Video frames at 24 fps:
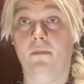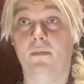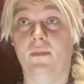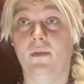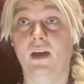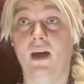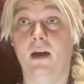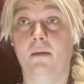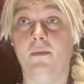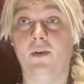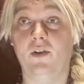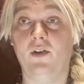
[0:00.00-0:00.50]

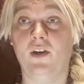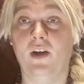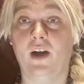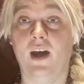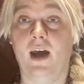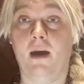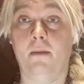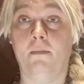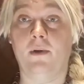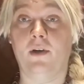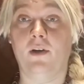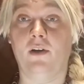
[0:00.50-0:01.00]
damage
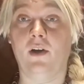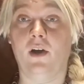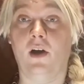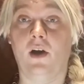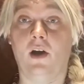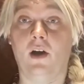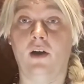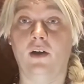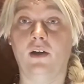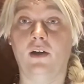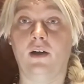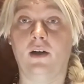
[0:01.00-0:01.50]
happened
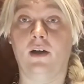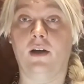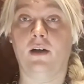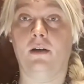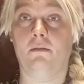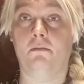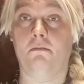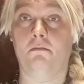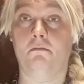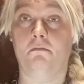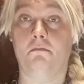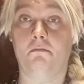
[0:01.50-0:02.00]
on your
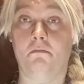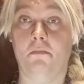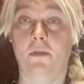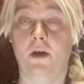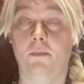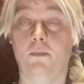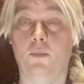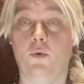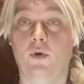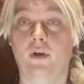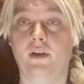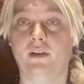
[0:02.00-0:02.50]

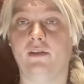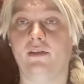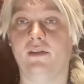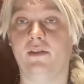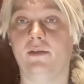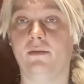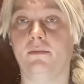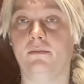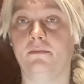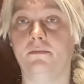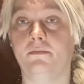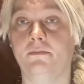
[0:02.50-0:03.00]
hit points,
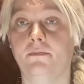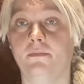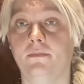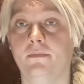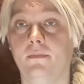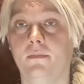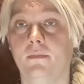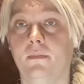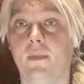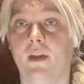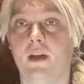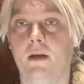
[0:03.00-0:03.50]

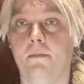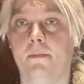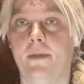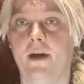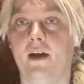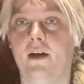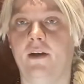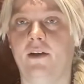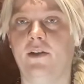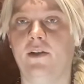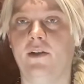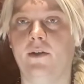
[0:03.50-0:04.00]

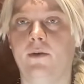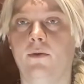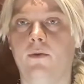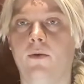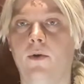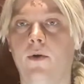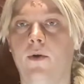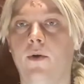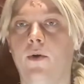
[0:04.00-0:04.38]
compared to